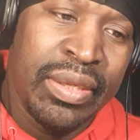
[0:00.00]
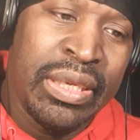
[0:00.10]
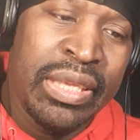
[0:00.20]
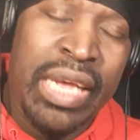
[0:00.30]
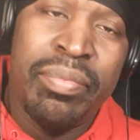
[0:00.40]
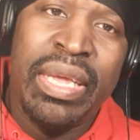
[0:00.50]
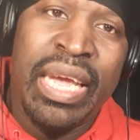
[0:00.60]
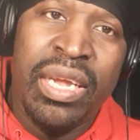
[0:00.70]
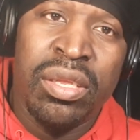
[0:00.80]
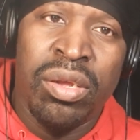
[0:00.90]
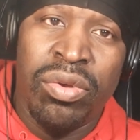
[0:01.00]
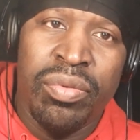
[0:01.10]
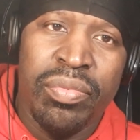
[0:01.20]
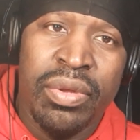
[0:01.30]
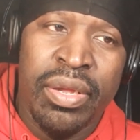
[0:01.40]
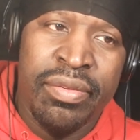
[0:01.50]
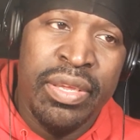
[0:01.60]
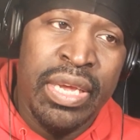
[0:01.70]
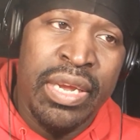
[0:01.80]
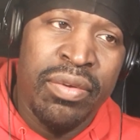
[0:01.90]
And they be hating on him because
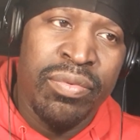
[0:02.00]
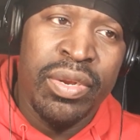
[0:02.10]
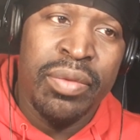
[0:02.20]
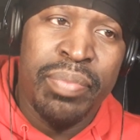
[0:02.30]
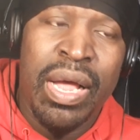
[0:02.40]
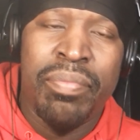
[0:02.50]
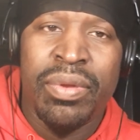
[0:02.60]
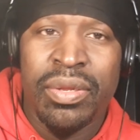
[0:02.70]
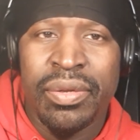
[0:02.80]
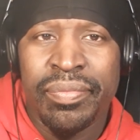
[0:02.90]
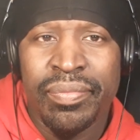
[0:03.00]
he ain't really popular.